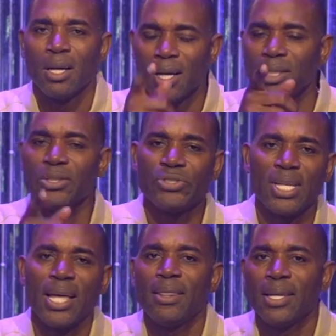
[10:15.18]

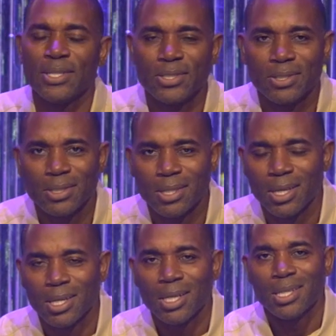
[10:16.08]
Understand this.
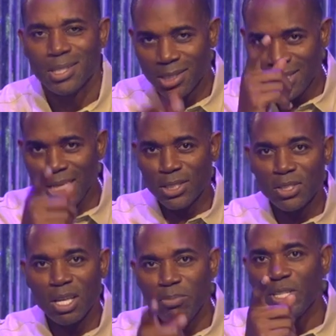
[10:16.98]
Jesus
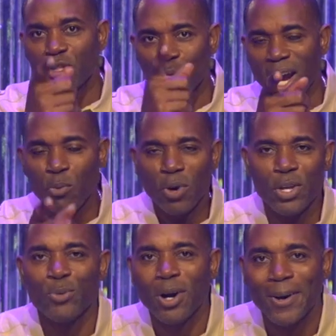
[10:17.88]
can meet you right where
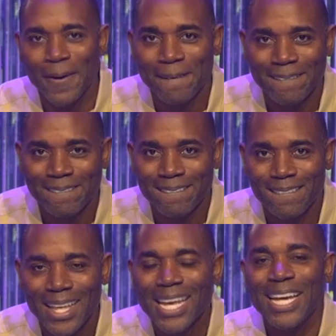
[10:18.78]
you are.
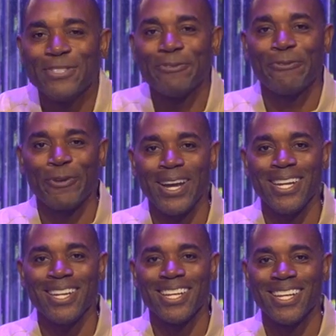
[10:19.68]
He's a
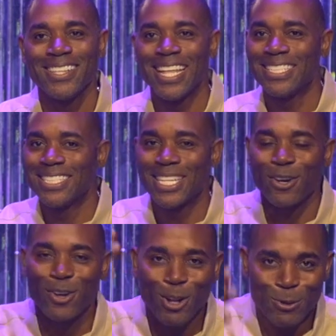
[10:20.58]
friend that
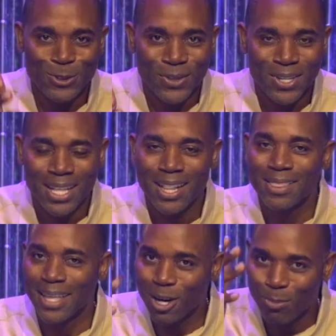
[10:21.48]
sticketh closer
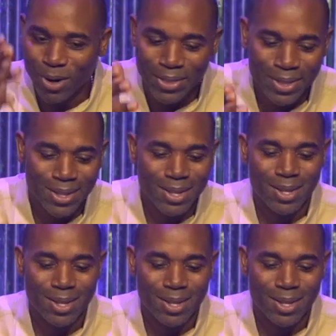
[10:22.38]
than a brother.